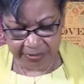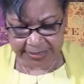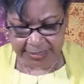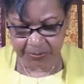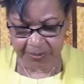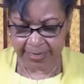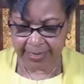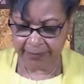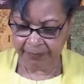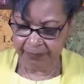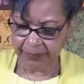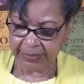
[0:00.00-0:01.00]
was his plan?
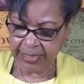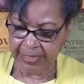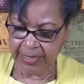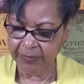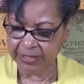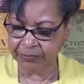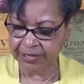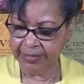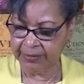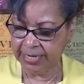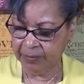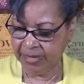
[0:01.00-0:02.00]
Let me
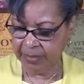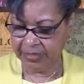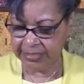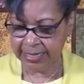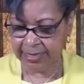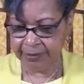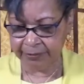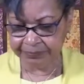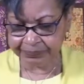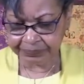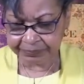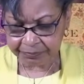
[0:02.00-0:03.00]
read. Let me tell you.
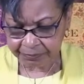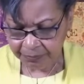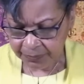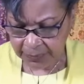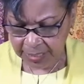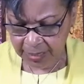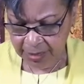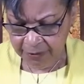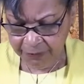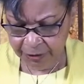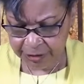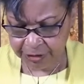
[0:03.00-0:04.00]

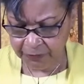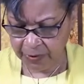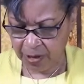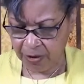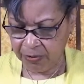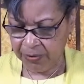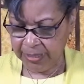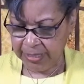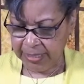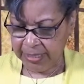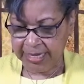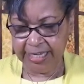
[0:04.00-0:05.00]
First of all,
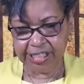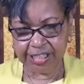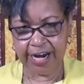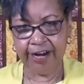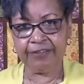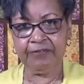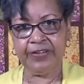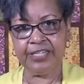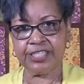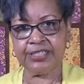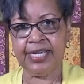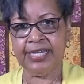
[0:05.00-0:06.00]
he shared the
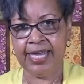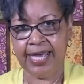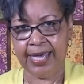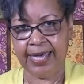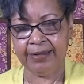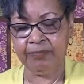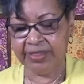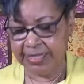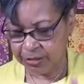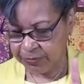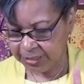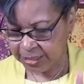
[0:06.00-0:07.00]
vision that he had, but
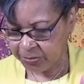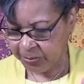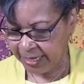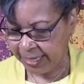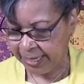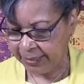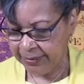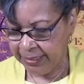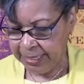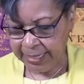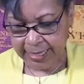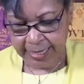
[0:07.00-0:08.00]
this was his plan.
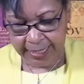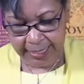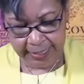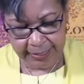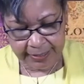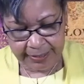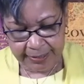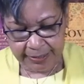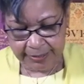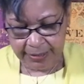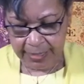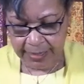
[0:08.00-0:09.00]
He
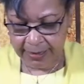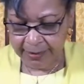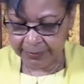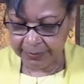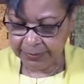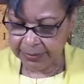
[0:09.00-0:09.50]
thought